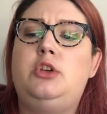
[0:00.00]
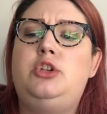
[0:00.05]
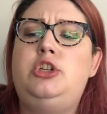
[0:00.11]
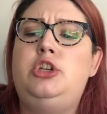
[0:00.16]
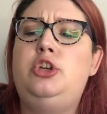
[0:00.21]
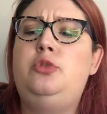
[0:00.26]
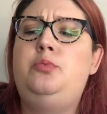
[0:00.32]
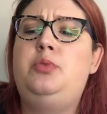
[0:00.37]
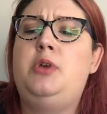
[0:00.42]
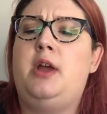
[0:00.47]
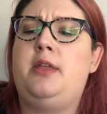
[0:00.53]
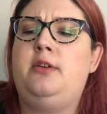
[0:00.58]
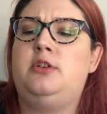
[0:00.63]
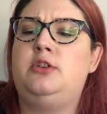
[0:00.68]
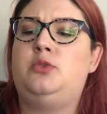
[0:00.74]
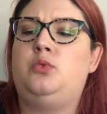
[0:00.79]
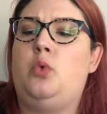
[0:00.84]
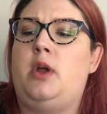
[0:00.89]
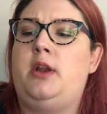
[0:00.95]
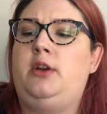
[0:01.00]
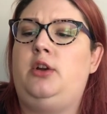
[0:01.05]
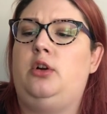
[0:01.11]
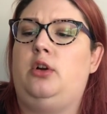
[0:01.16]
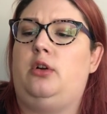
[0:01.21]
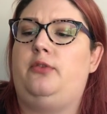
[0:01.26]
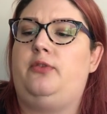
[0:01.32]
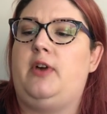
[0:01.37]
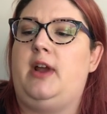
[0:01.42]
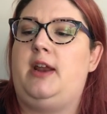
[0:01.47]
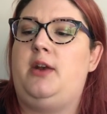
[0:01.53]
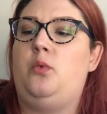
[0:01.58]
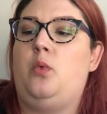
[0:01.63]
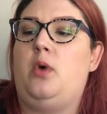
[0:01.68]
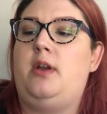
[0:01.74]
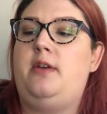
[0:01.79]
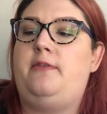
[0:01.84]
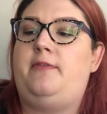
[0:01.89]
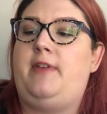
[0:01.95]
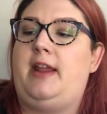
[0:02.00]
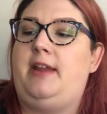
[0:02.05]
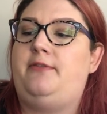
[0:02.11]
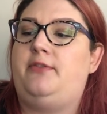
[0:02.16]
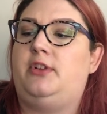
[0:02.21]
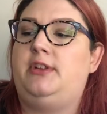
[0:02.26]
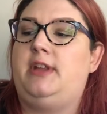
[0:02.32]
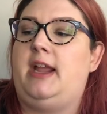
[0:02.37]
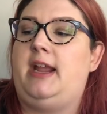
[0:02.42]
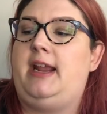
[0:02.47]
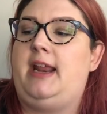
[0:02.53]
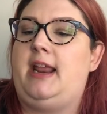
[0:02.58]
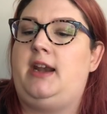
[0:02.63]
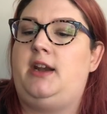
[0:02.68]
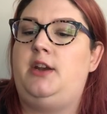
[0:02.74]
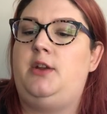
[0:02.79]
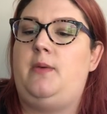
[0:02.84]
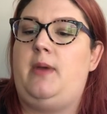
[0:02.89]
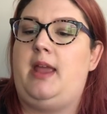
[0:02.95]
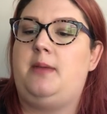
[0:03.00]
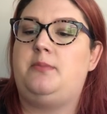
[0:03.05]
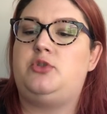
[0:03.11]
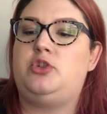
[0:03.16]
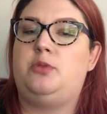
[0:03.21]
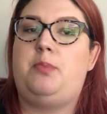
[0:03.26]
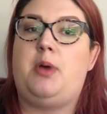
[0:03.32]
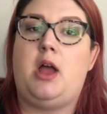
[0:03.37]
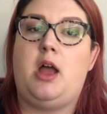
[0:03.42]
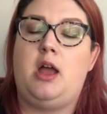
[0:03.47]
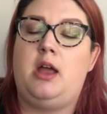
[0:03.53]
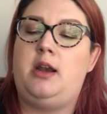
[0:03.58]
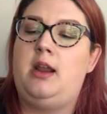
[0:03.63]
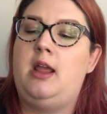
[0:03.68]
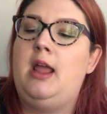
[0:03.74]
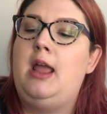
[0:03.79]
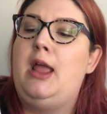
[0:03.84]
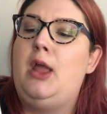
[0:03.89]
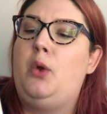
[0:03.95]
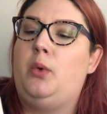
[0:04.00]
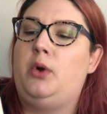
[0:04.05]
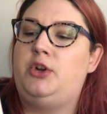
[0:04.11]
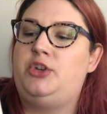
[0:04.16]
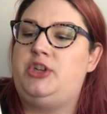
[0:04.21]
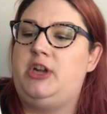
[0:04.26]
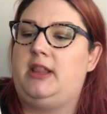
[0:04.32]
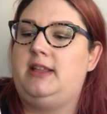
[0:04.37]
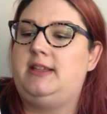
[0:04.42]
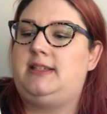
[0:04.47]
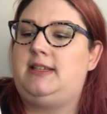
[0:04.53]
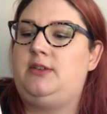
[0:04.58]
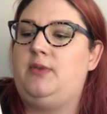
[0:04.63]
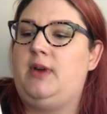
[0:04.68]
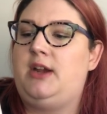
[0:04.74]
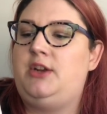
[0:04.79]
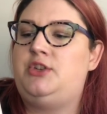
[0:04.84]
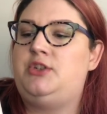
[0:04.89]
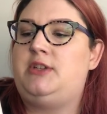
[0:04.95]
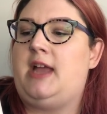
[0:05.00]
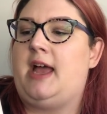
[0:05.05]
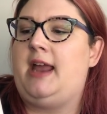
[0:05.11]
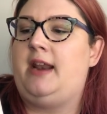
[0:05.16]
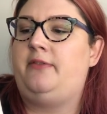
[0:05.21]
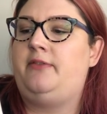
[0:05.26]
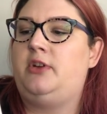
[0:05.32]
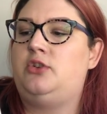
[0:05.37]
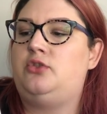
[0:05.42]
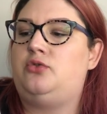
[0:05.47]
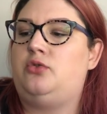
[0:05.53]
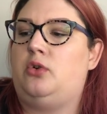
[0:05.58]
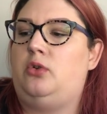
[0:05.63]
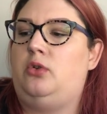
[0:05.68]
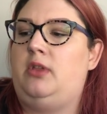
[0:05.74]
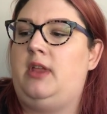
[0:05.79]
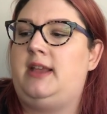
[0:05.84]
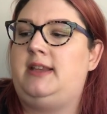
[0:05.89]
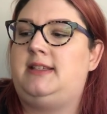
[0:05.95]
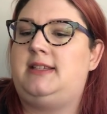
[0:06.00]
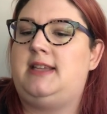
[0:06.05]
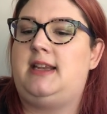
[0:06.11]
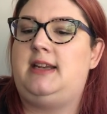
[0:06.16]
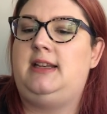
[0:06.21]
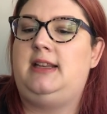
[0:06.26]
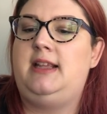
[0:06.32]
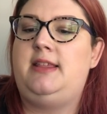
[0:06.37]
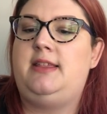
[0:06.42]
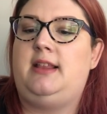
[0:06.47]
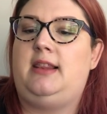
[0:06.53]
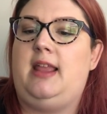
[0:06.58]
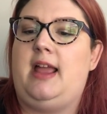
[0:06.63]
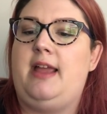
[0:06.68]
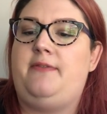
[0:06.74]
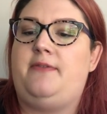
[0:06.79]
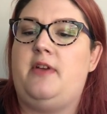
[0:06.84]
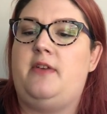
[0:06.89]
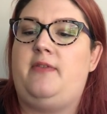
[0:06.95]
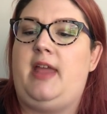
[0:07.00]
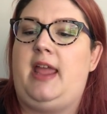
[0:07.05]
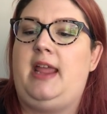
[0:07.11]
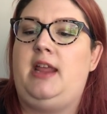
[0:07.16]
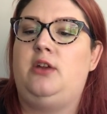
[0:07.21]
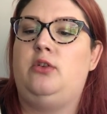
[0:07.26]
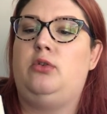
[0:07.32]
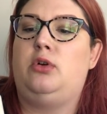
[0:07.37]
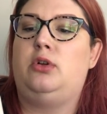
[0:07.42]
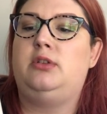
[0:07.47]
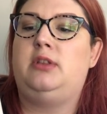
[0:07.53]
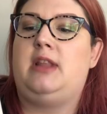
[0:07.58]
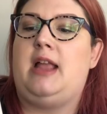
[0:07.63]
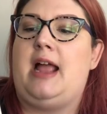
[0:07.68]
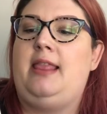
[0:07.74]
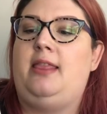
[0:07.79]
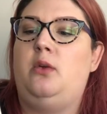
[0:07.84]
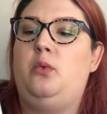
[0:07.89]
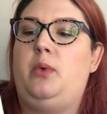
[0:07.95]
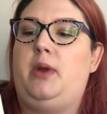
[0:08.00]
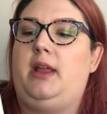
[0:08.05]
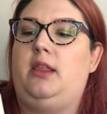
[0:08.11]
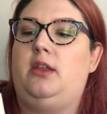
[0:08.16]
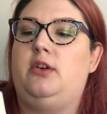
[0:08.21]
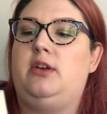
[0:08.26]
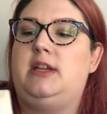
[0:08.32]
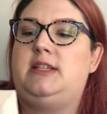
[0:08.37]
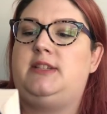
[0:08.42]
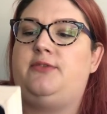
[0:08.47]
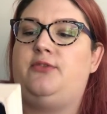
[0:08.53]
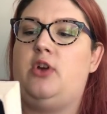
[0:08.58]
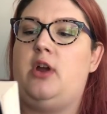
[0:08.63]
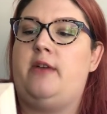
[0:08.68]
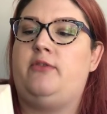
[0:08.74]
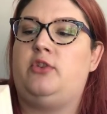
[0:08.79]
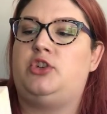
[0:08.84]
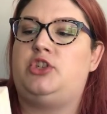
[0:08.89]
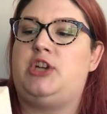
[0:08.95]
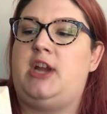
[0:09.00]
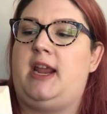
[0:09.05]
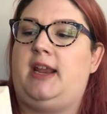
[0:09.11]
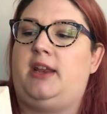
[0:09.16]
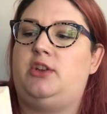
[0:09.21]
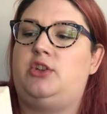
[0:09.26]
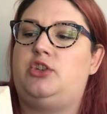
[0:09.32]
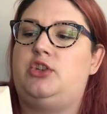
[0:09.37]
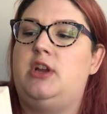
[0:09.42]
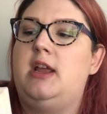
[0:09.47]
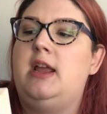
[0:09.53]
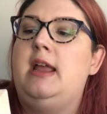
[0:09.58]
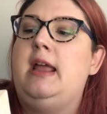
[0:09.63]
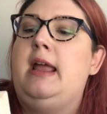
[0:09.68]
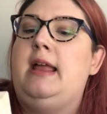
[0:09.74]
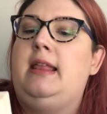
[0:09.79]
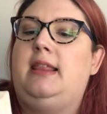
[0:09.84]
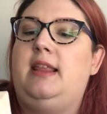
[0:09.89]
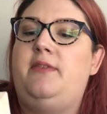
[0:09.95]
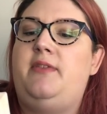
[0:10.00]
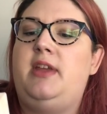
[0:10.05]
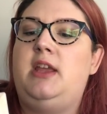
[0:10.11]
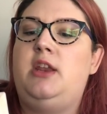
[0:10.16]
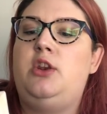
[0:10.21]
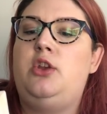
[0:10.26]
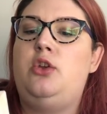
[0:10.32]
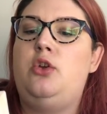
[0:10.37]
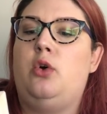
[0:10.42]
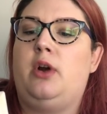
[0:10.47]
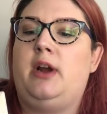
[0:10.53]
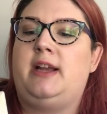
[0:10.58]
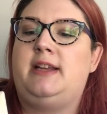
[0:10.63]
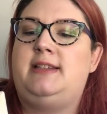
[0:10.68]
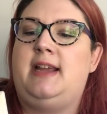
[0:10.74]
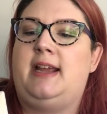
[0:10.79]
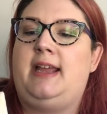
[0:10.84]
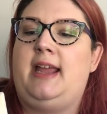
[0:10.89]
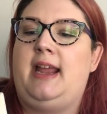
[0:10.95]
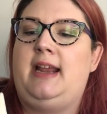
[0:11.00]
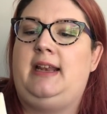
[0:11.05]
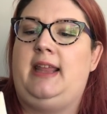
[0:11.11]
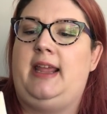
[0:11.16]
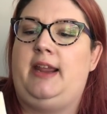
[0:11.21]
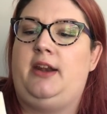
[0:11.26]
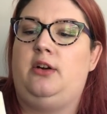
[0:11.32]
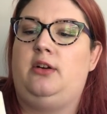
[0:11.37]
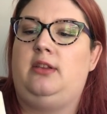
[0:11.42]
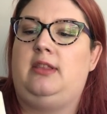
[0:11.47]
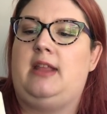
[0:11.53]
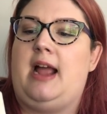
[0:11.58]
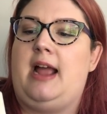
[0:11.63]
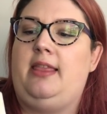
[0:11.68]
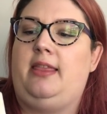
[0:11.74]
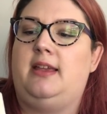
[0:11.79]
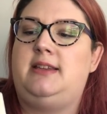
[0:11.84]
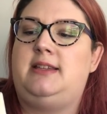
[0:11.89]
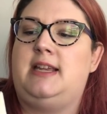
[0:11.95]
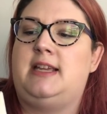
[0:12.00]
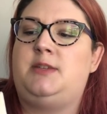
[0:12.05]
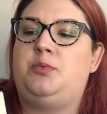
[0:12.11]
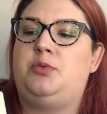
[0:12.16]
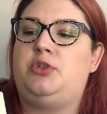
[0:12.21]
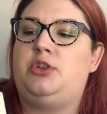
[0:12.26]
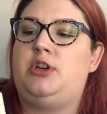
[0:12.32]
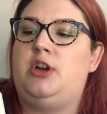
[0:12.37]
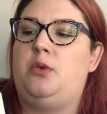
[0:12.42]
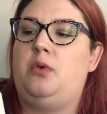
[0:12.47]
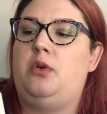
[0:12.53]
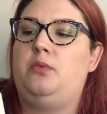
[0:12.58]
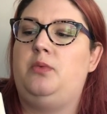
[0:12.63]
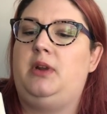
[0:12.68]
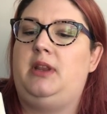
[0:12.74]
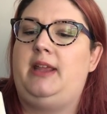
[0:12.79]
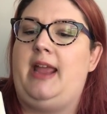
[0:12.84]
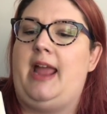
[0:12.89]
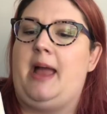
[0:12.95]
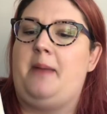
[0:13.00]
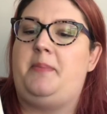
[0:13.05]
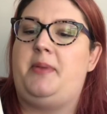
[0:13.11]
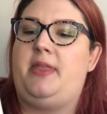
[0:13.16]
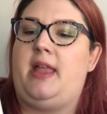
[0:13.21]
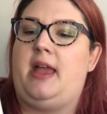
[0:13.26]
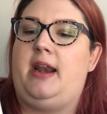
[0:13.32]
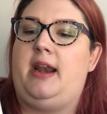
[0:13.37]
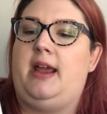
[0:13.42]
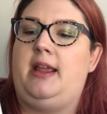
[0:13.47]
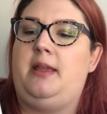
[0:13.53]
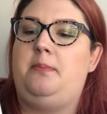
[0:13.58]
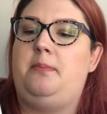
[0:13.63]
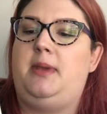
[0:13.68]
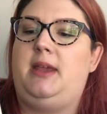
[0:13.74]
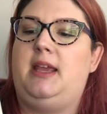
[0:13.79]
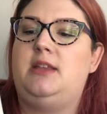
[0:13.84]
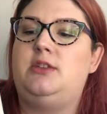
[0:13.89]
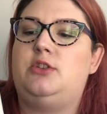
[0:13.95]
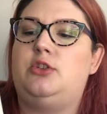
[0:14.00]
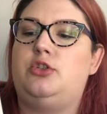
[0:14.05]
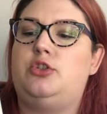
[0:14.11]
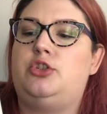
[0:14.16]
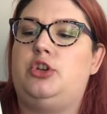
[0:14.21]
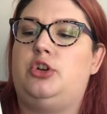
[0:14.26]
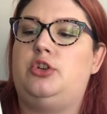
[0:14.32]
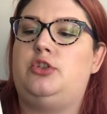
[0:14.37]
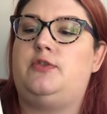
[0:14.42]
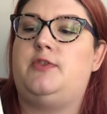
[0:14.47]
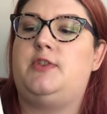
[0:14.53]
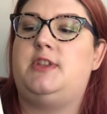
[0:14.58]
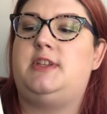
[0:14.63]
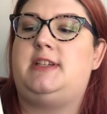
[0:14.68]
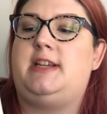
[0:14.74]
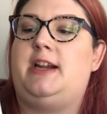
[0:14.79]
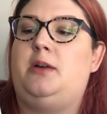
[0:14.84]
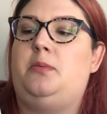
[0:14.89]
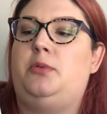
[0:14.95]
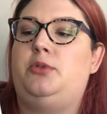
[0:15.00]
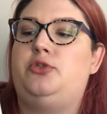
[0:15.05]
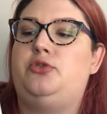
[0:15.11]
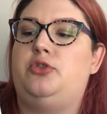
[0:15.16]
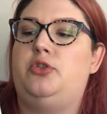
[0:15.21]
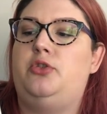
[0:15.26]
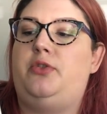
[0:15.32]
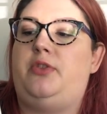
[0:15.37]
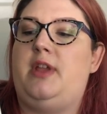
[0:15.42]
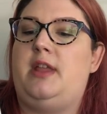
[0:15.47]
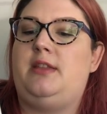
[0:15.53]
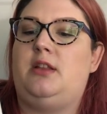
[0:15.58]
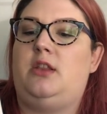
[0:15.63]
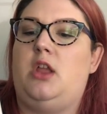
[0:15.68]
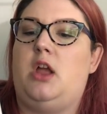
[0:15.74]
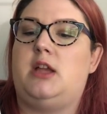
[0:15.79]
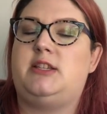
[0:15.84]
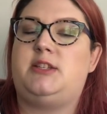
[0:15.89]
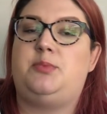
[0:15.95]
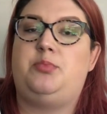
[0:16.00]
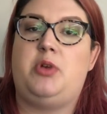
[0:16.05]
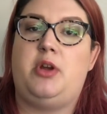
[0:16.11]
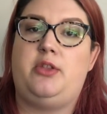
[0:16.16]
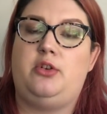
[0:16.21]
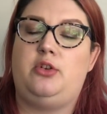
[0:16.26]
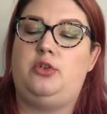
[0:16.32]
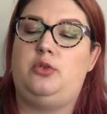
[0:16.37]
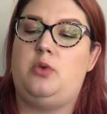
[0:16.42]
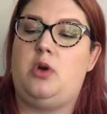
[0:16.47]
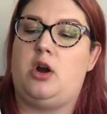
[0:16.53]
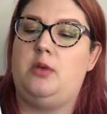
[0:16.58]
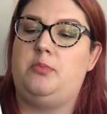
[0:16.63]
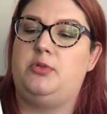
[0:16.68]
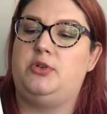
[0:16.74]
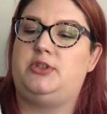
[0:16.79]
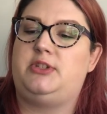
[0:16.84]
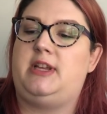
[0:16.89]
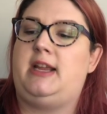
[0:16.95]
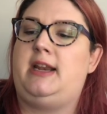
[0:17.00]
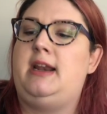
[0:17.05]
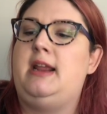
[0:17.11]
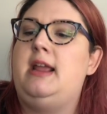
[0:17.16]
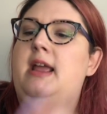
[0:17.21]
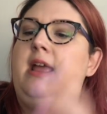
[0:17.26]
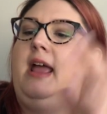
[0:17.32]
Two brothers, one girlfriend, one fateful night at a New Hampshire pond where jealousy rages out of control and suddenly the life of eight-year-old Lila Wheeler is forever changed. Living in New York a decade later, Lila, desperate to know what really happened that night, begins her search for the terrible truth and the lost brother who harbors it.